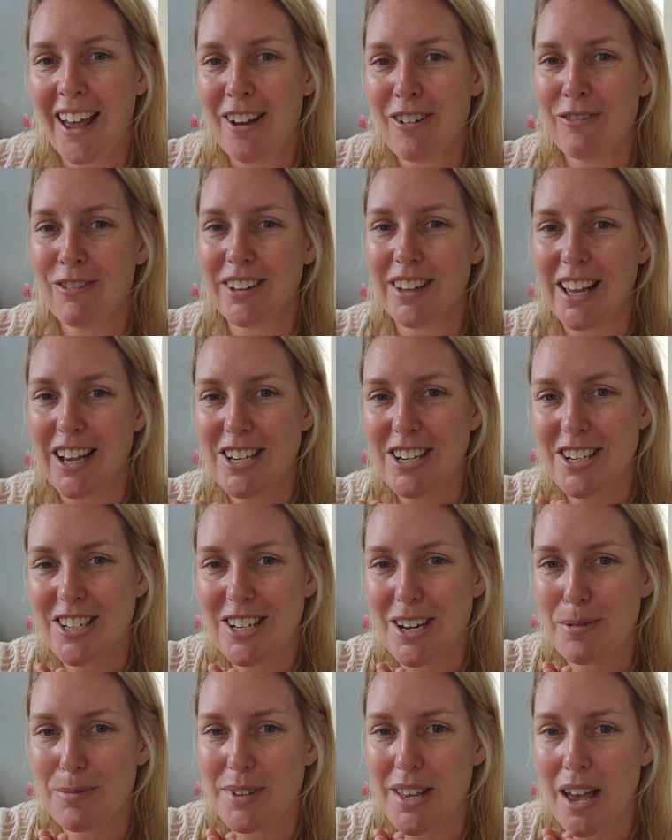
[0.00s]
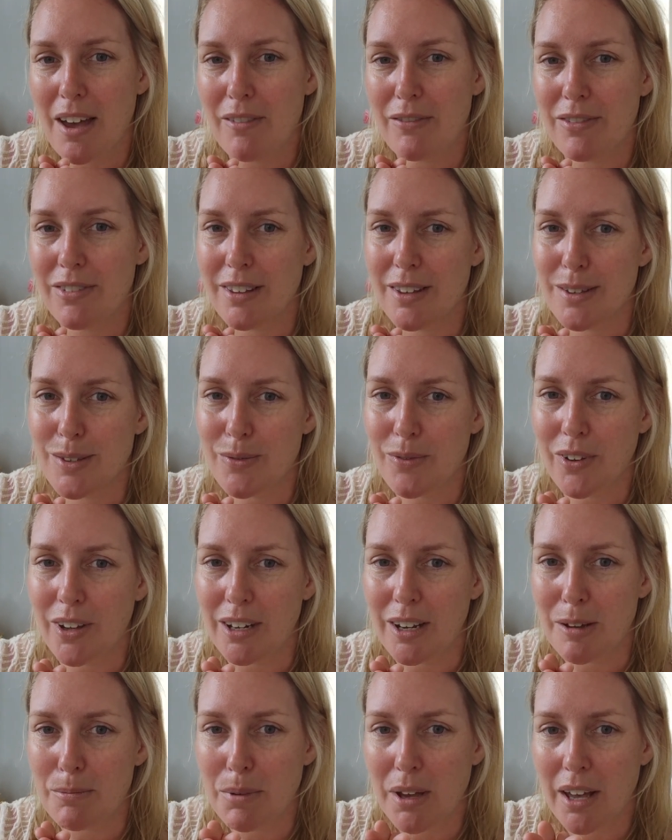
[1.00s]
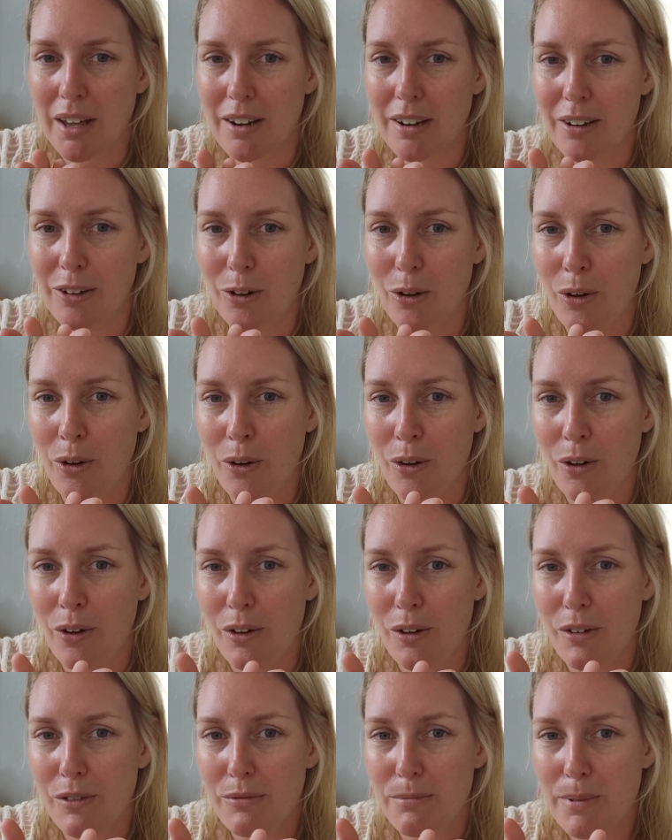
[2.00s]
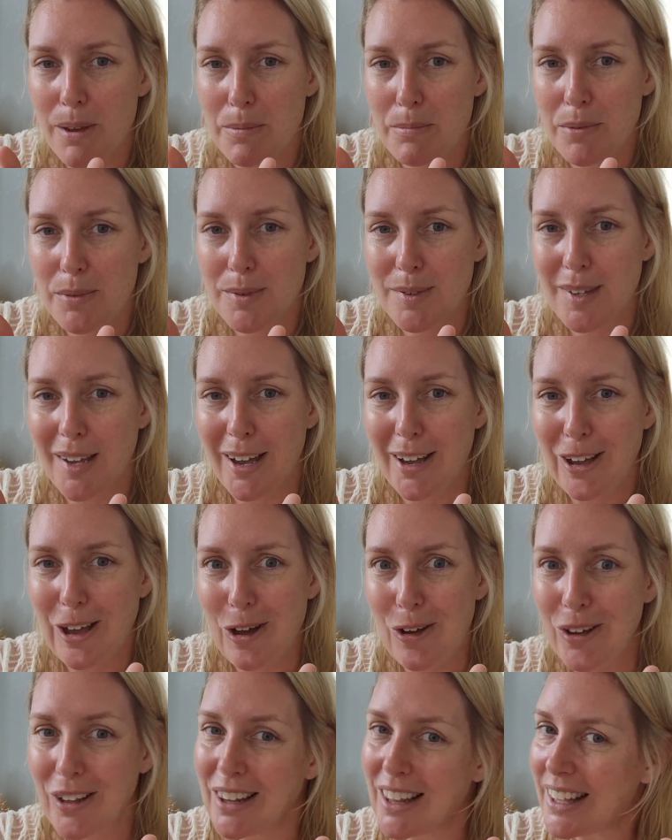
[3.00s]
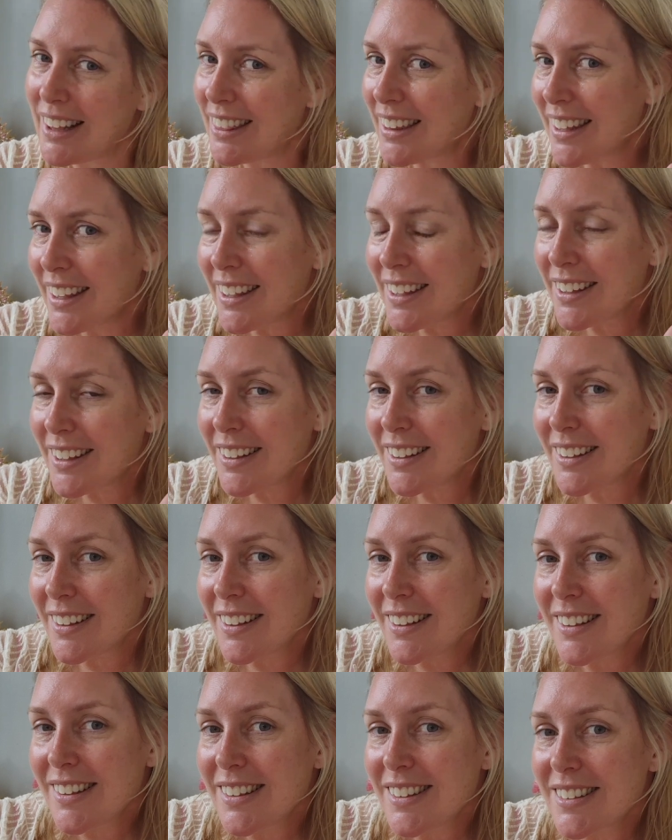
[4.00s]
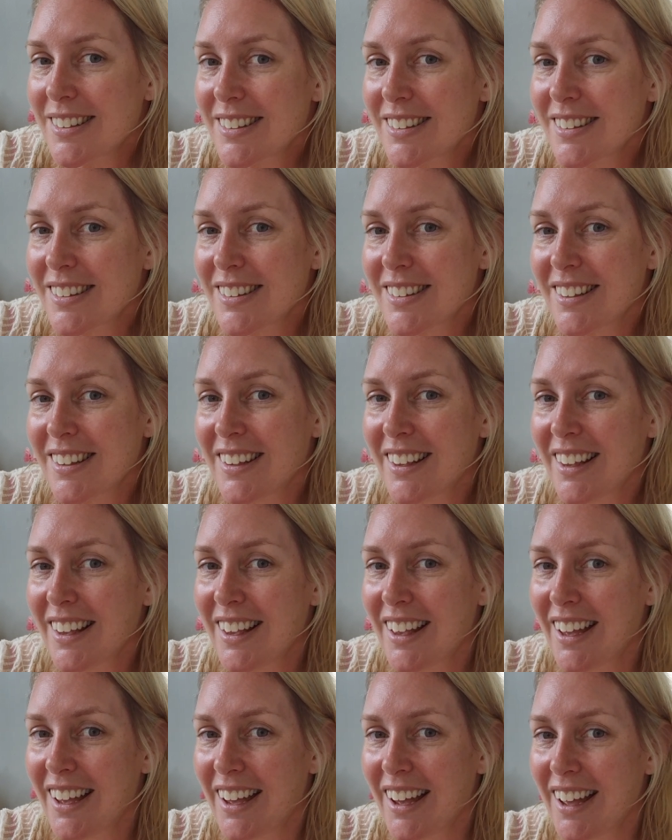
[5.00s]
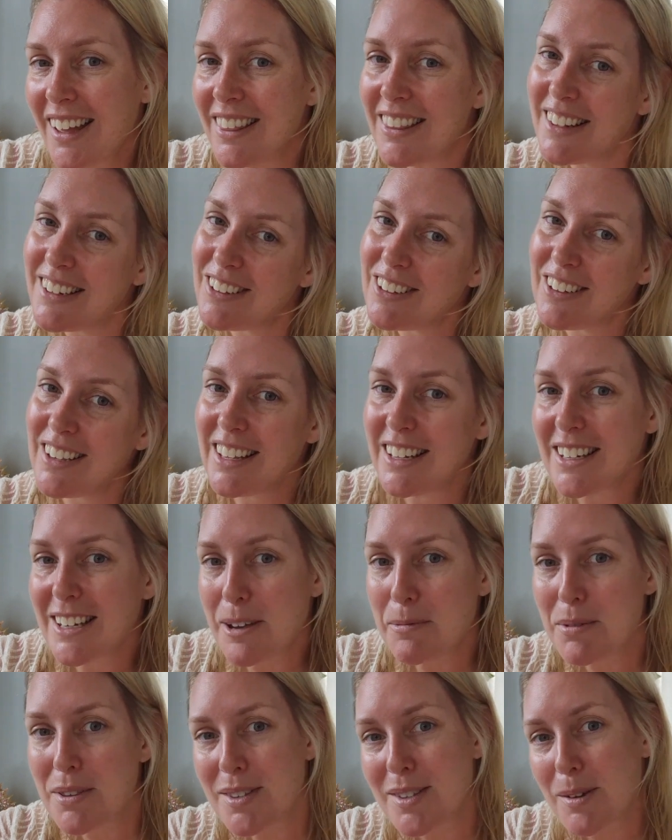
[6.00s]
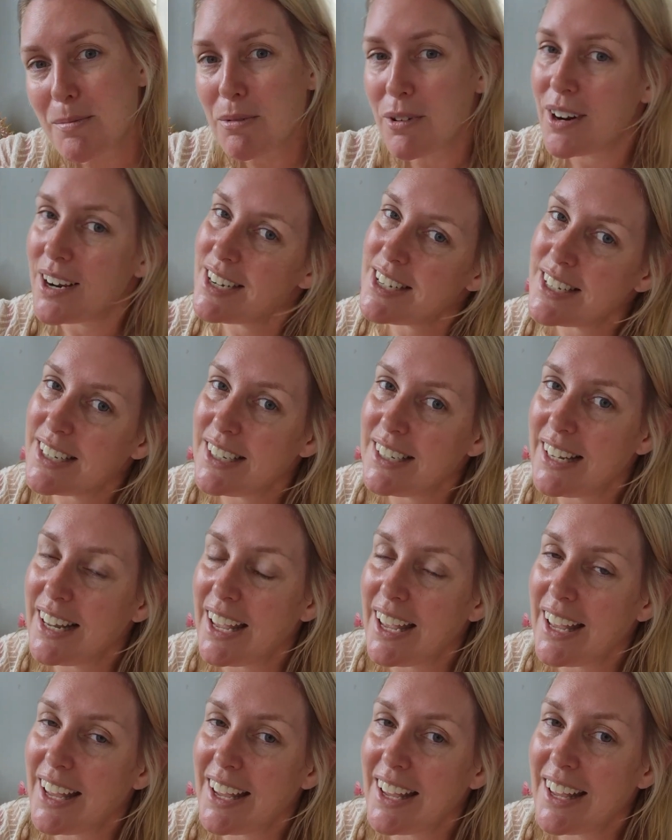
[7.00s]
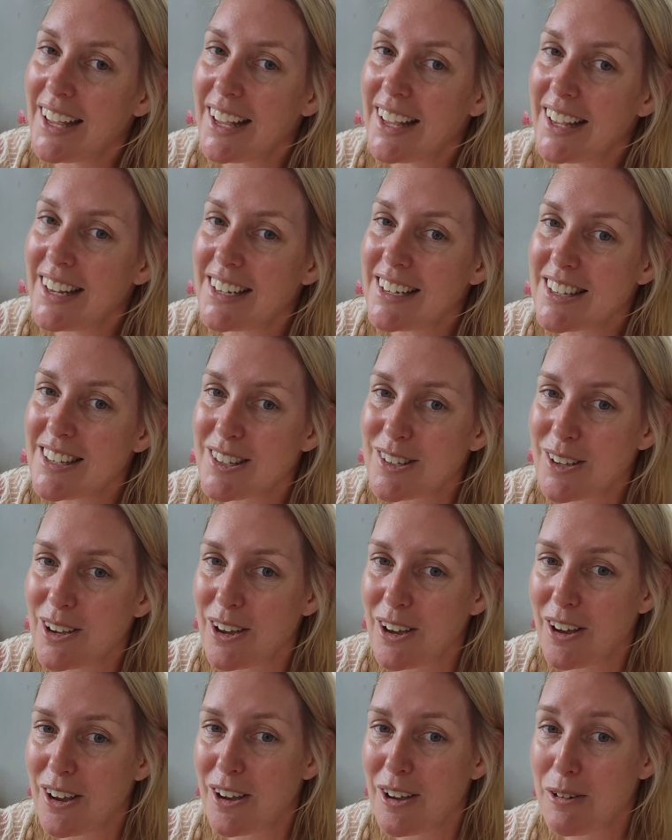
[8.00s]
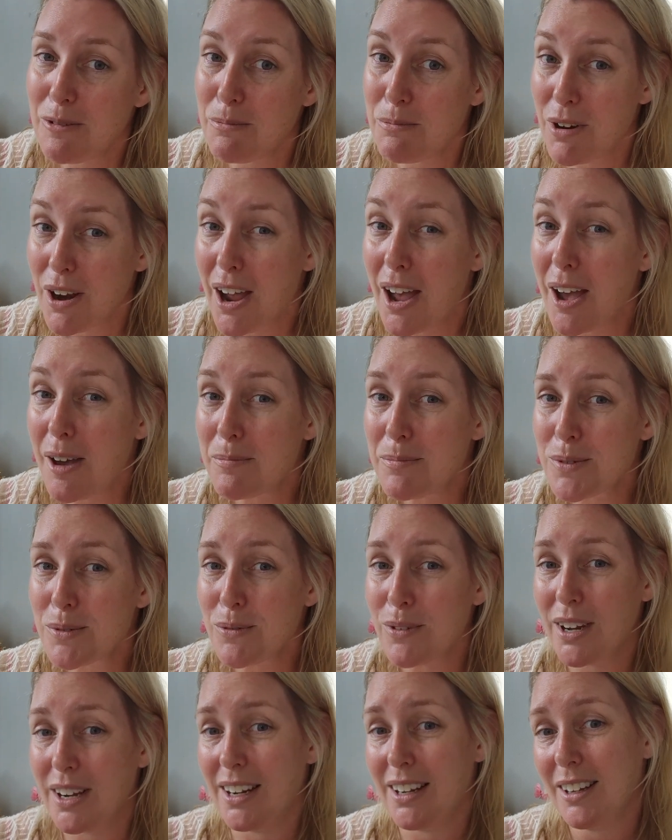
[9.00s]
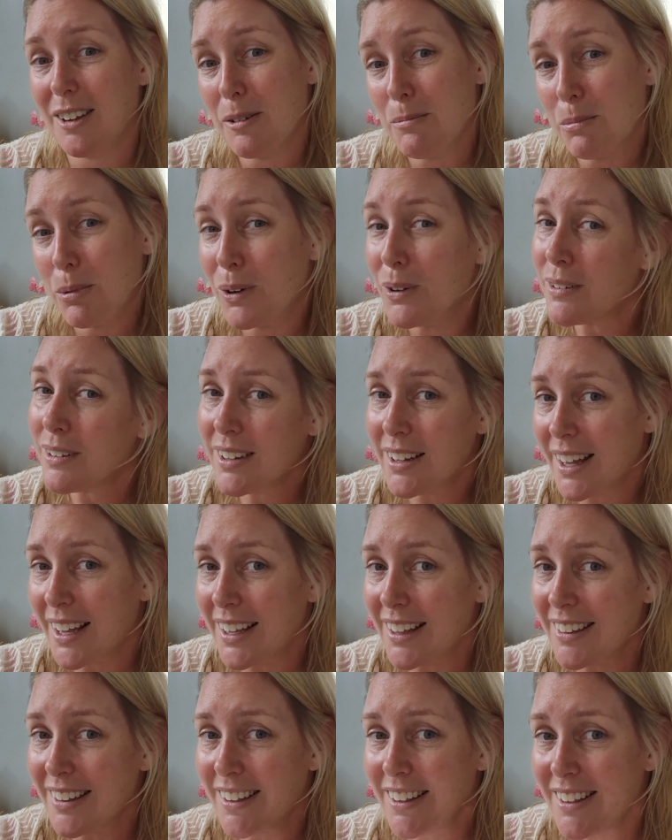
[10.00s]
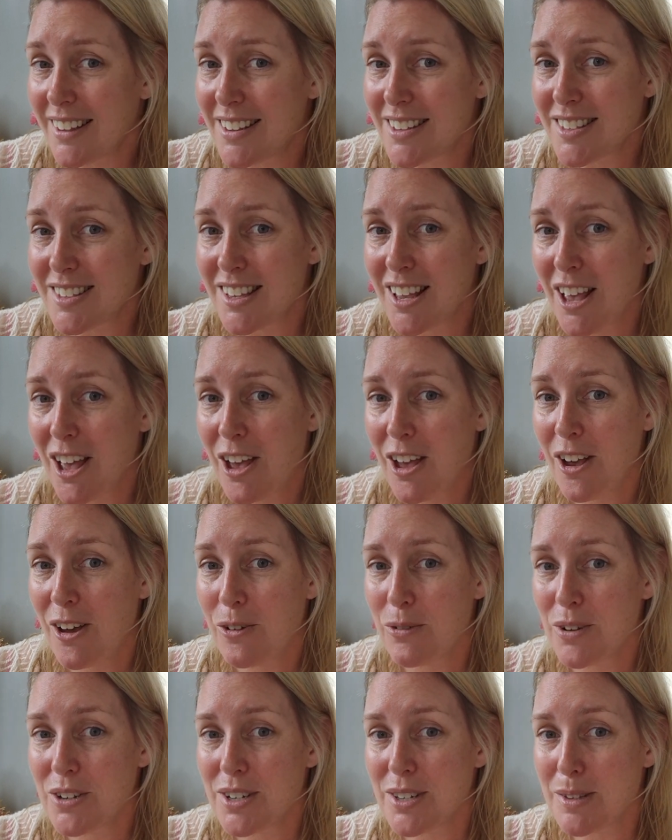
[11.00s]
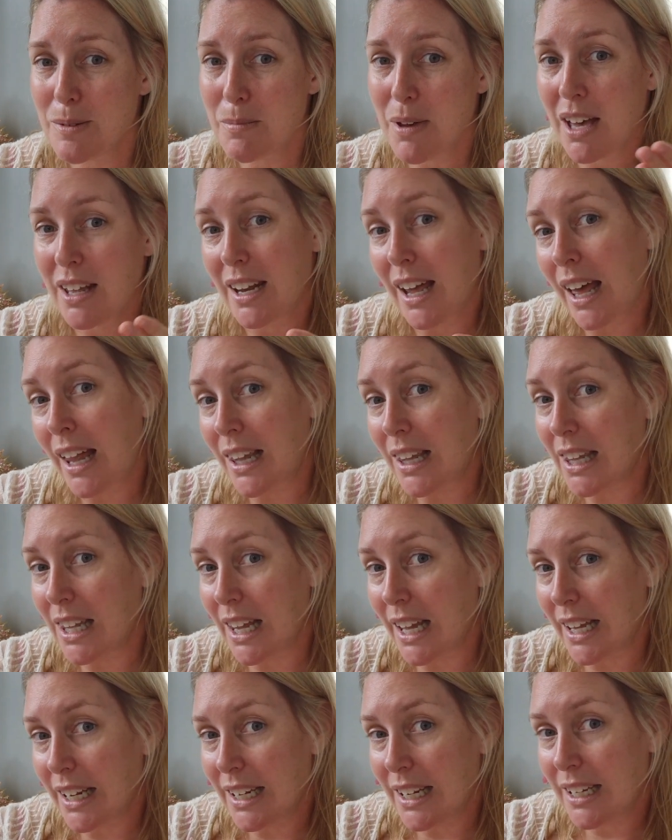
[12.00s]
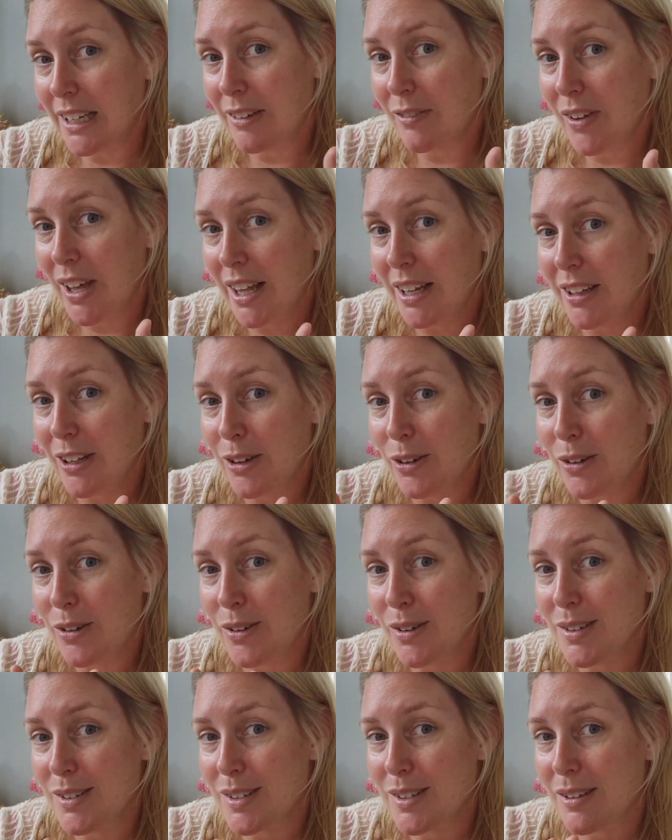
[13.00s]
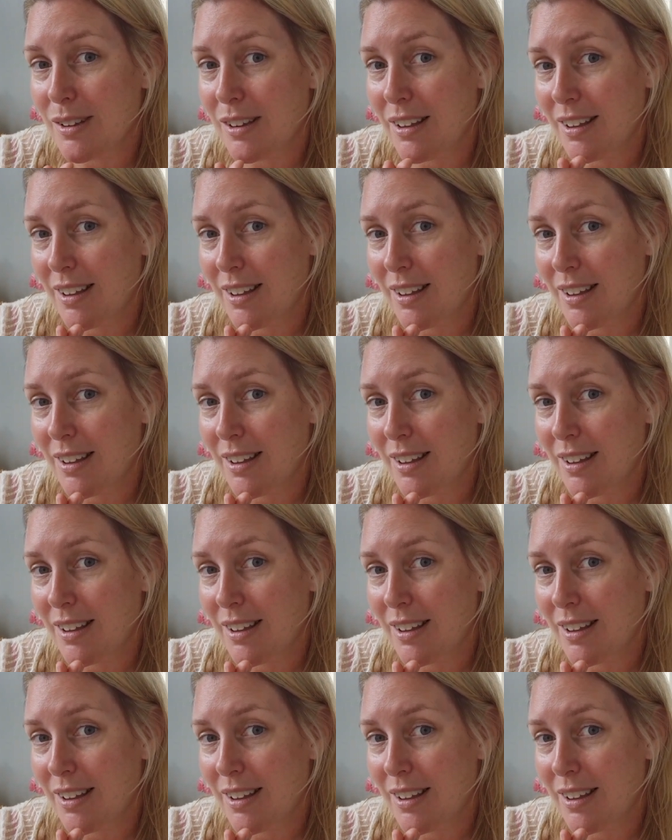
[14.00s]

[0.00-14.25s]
relationships have this funny pattern of people start going like this and then you end up in separation land. So perhaps reading a book like this, which is about aligning values,